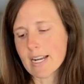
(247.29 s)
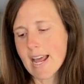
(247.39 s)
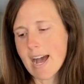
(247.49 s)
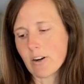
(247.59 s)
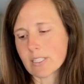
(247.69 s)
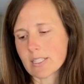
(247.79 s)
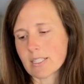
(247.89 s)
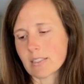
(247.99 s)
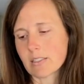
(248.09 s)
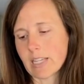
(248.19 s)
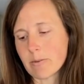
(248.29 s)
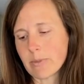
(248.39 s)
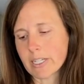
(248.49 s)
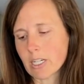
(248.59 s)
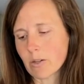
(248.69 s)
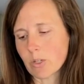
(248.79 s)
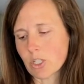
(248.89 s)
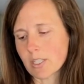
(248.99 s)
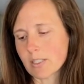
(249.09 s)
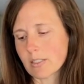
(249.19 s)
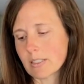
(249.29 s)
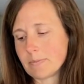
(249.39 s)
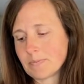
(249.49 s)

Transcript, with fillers: now is this sun butter, which is